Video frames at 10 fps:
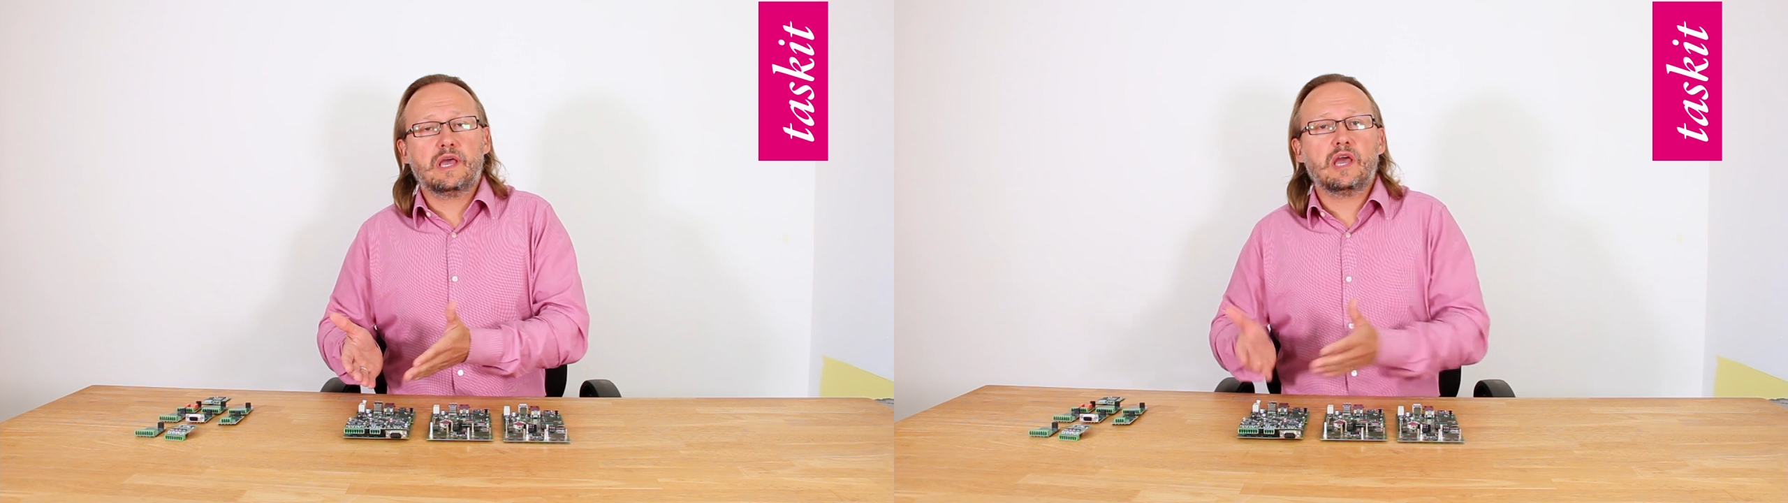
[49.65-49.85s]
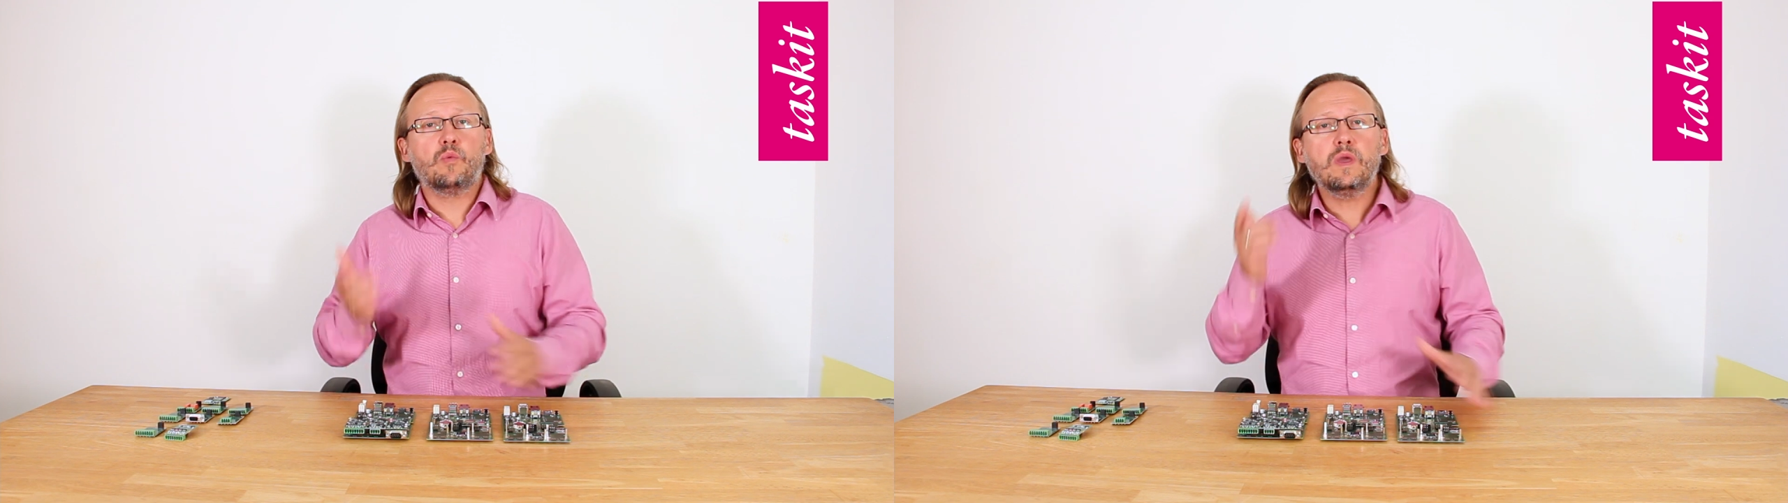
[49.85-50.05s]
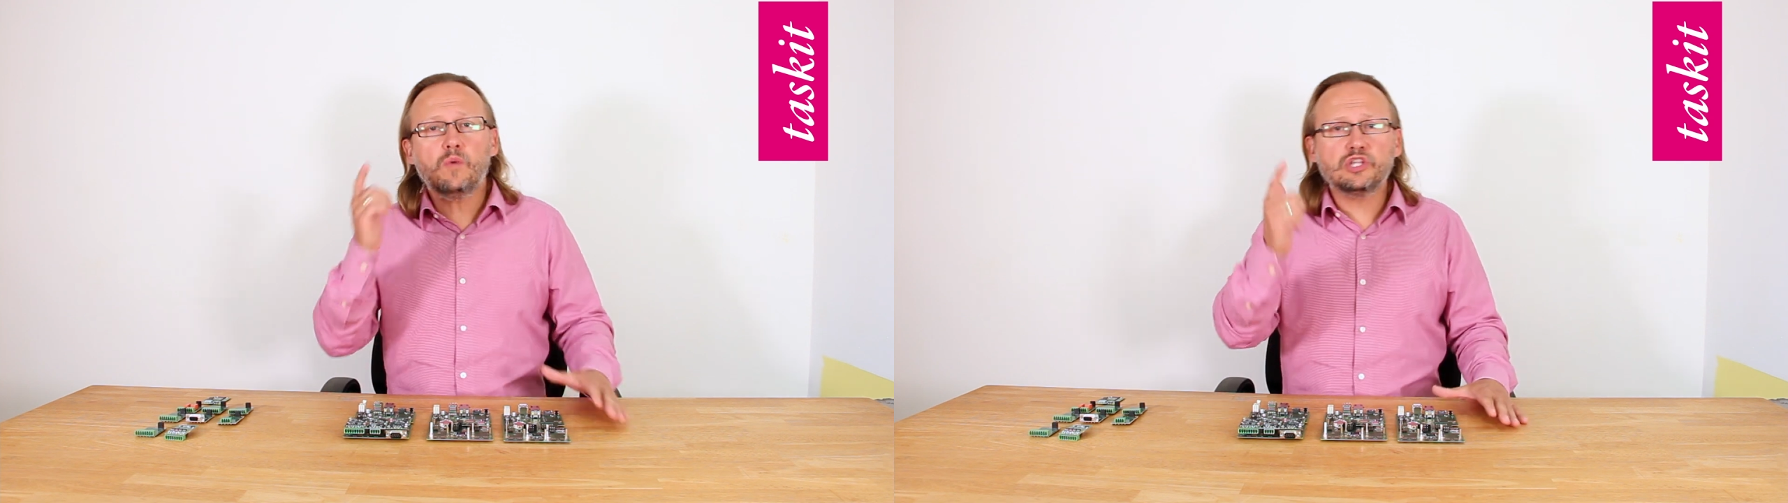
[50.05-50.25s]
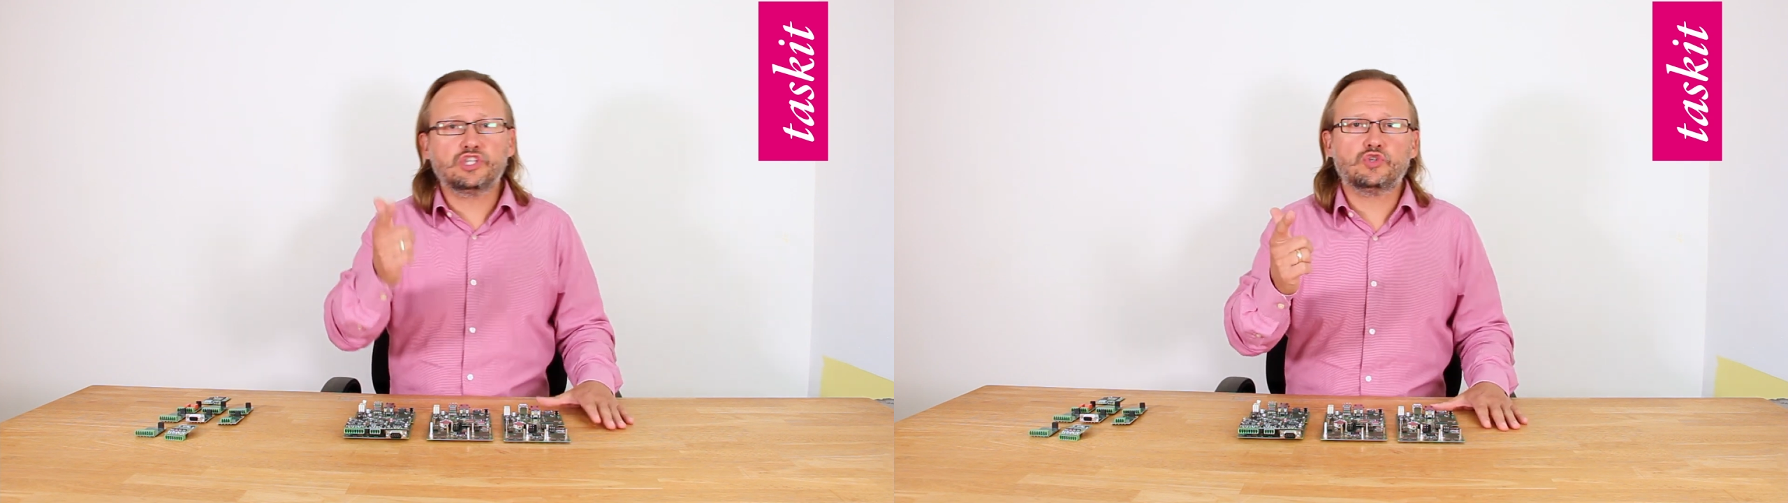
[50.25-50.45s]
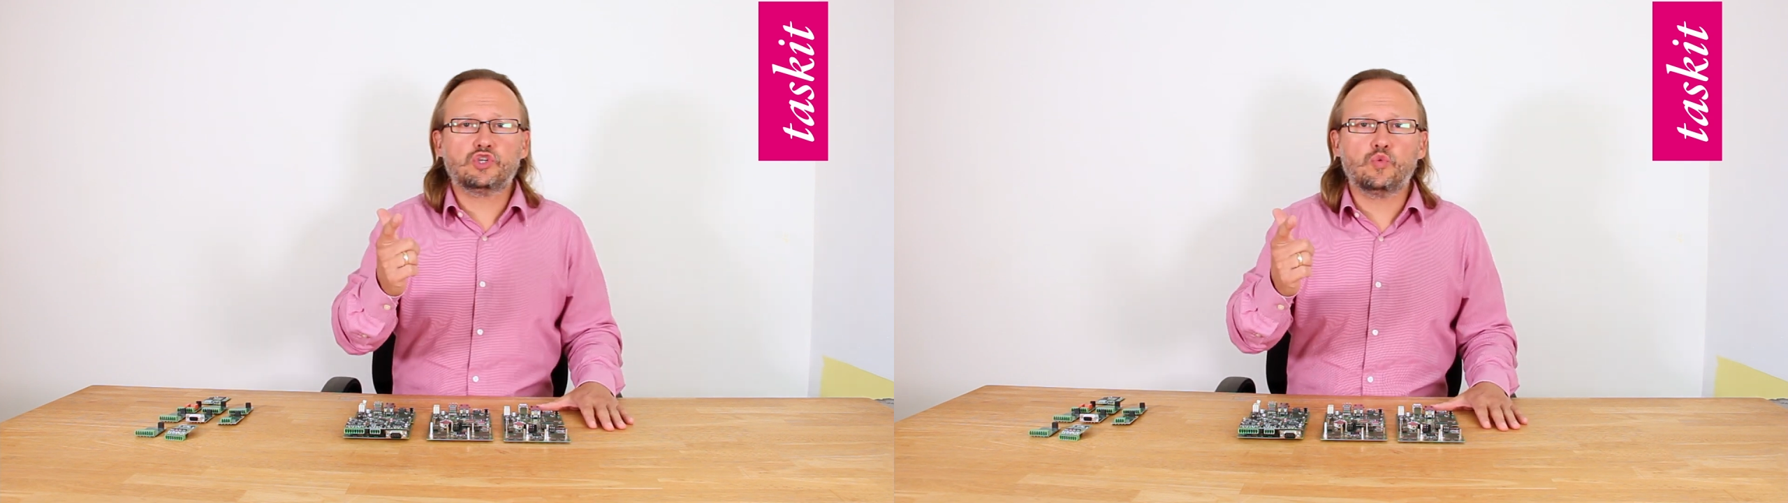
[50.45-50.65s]
We want
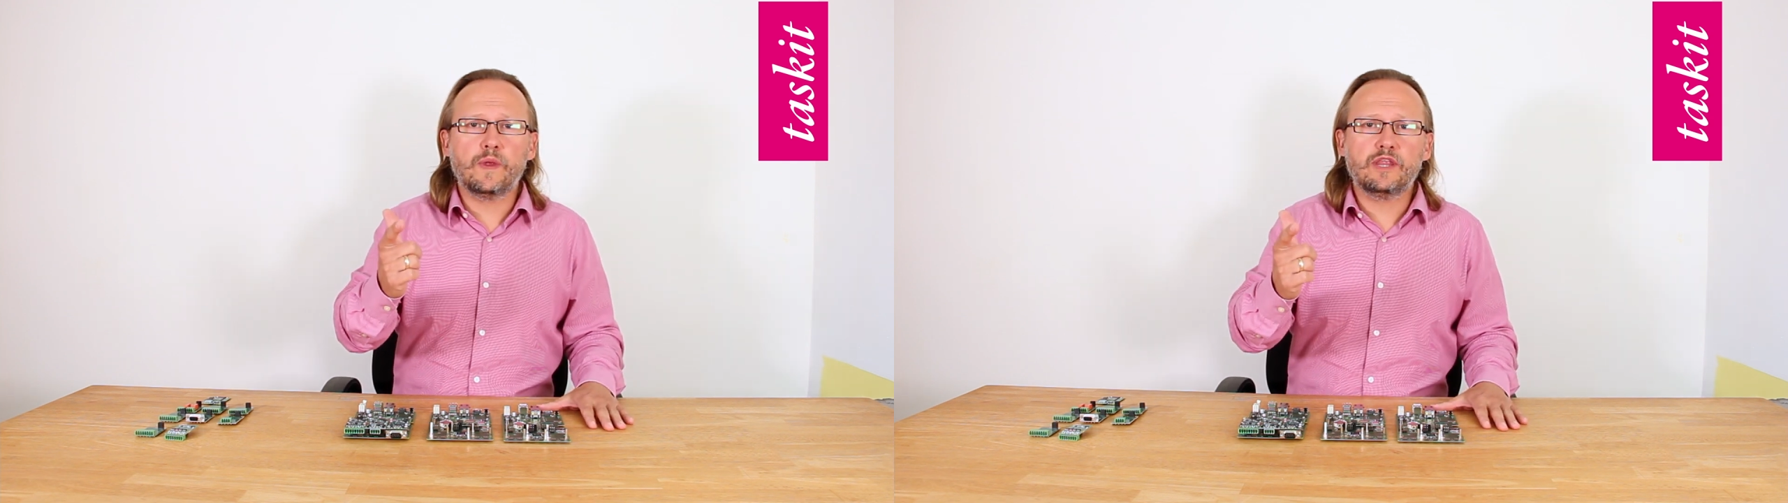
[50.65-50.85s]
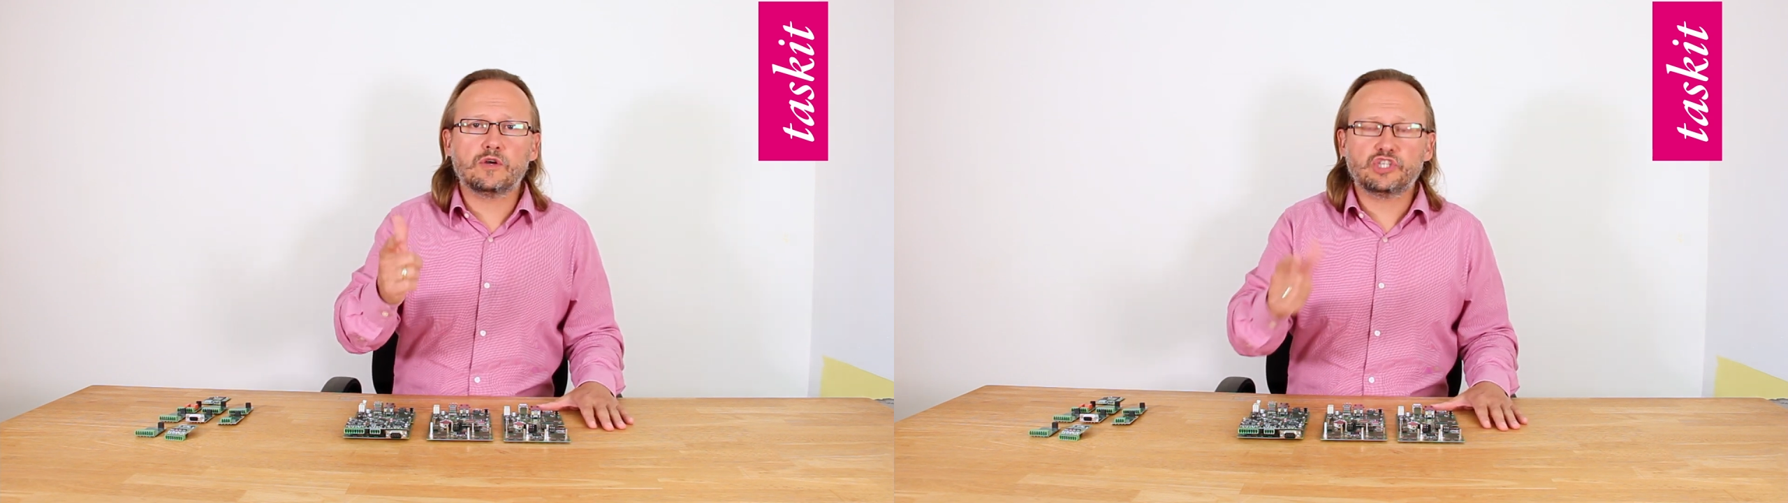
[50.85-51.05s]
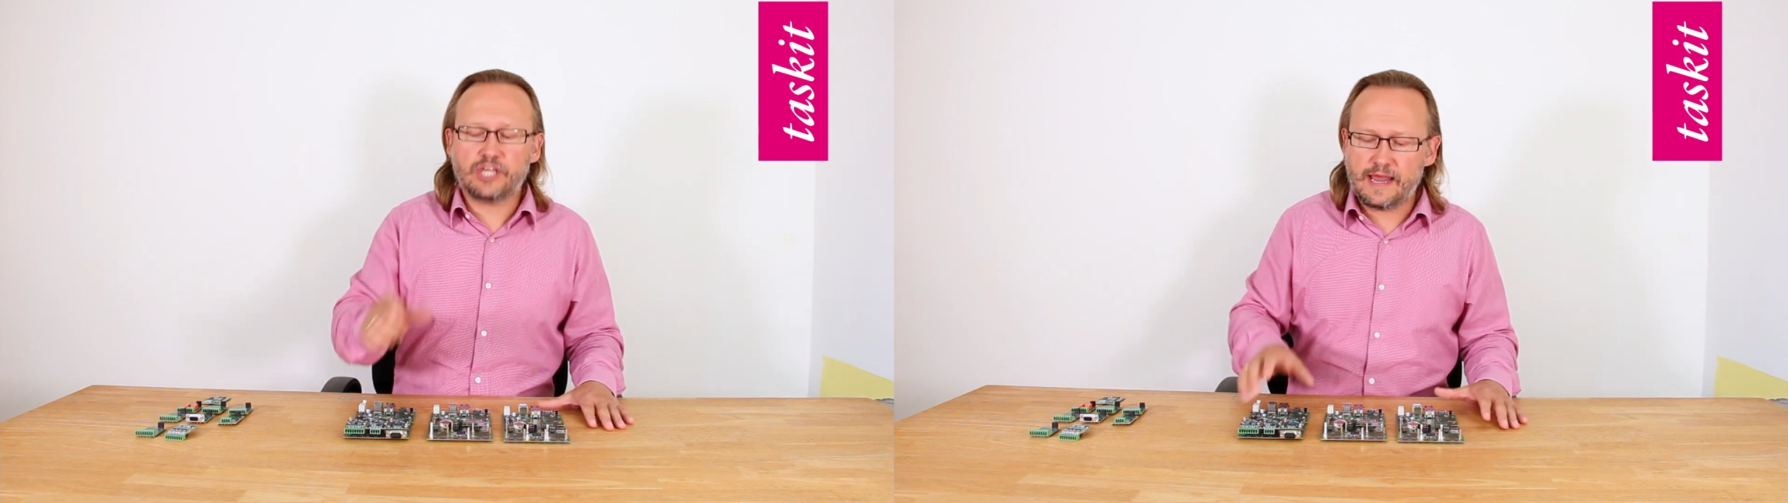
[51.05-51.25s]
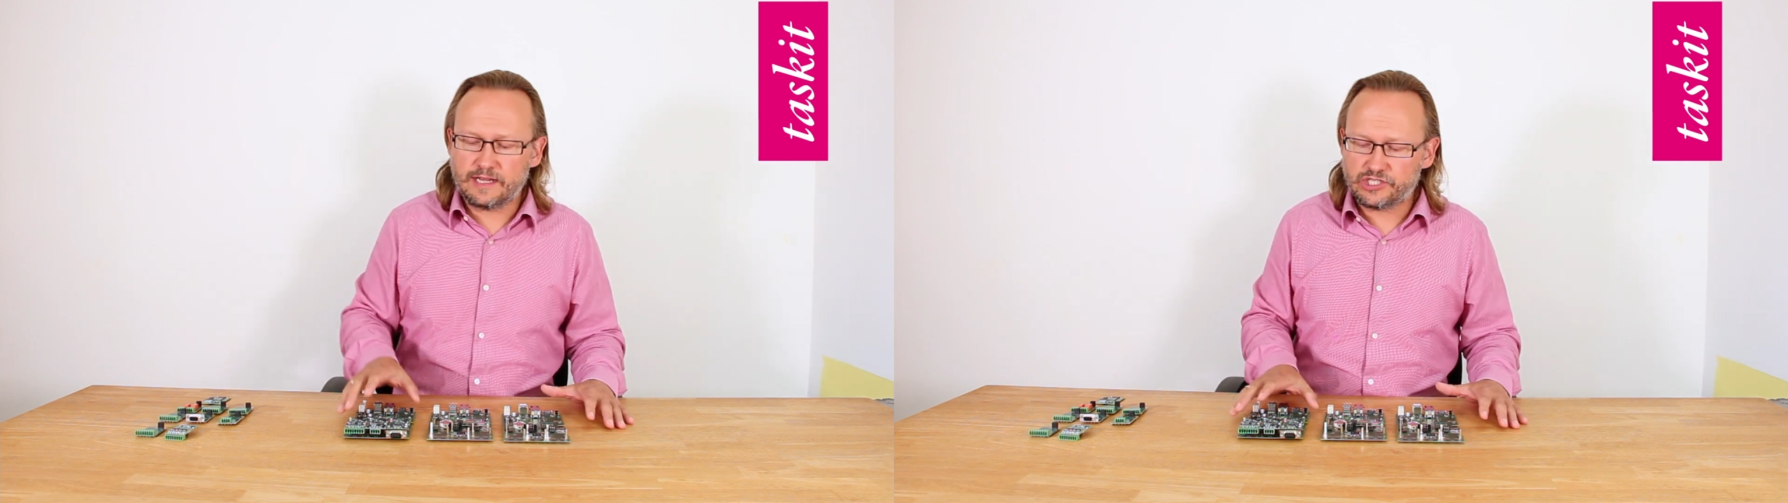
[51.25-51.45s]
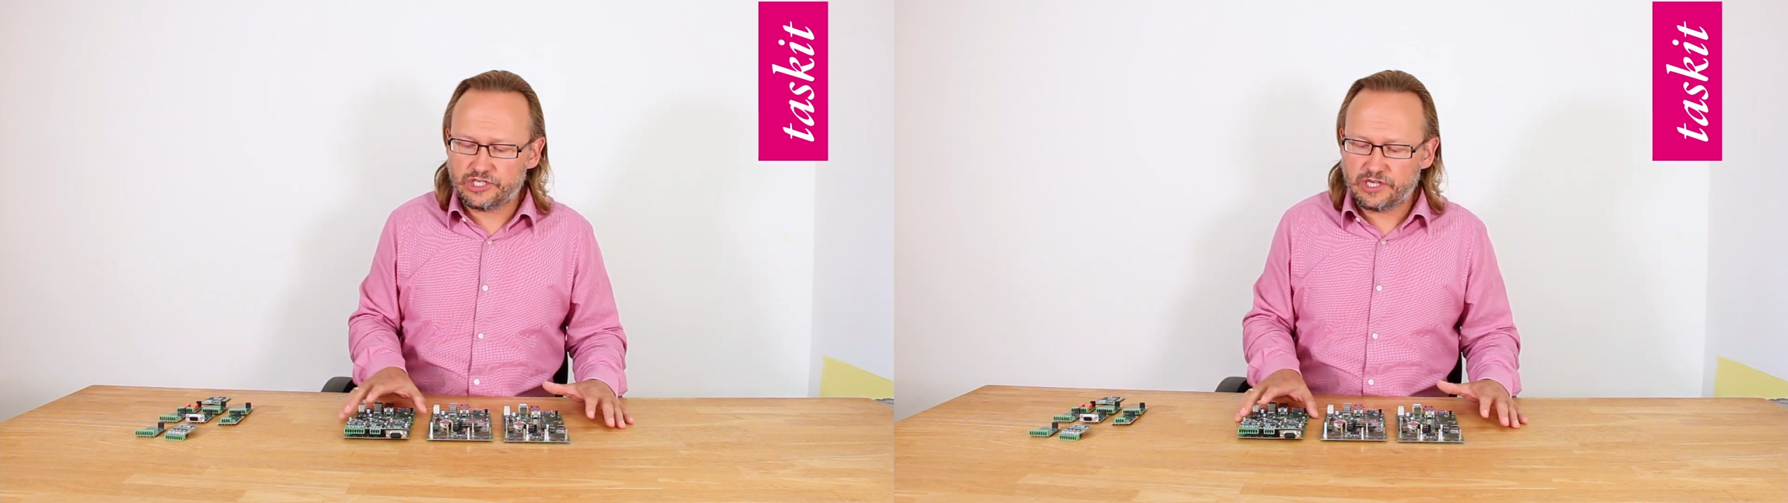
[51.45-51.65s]
you to win your
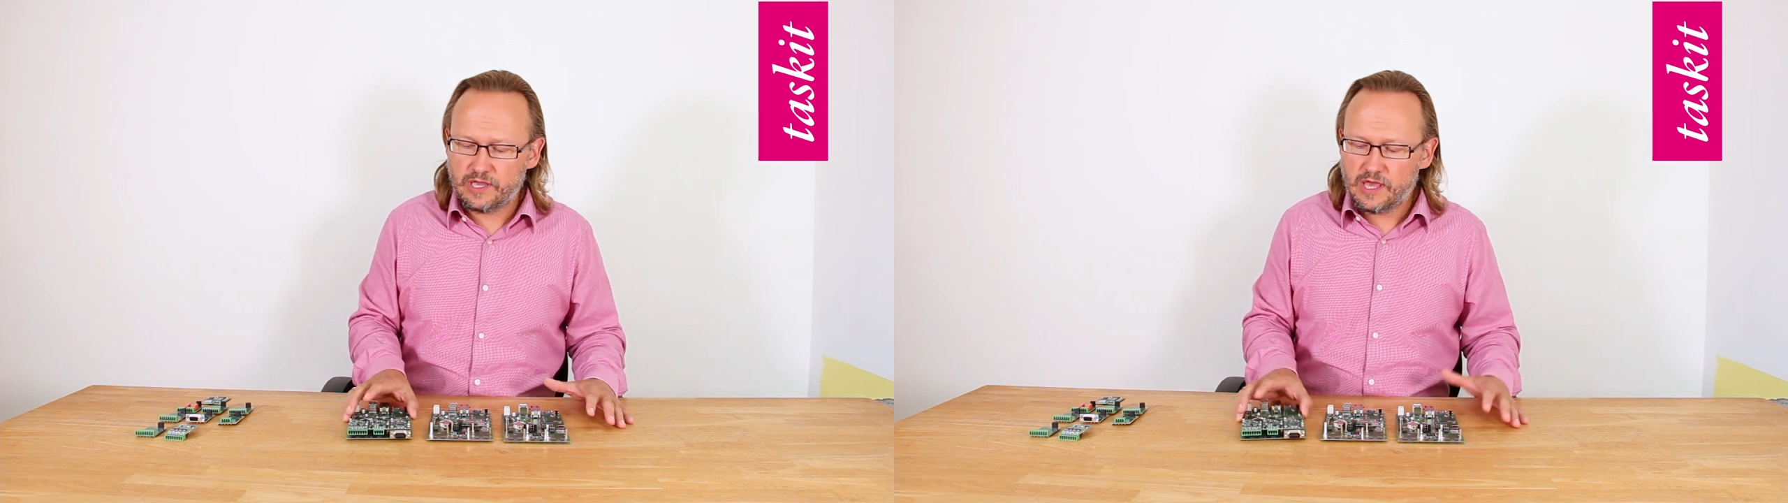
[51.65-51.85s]
challenge.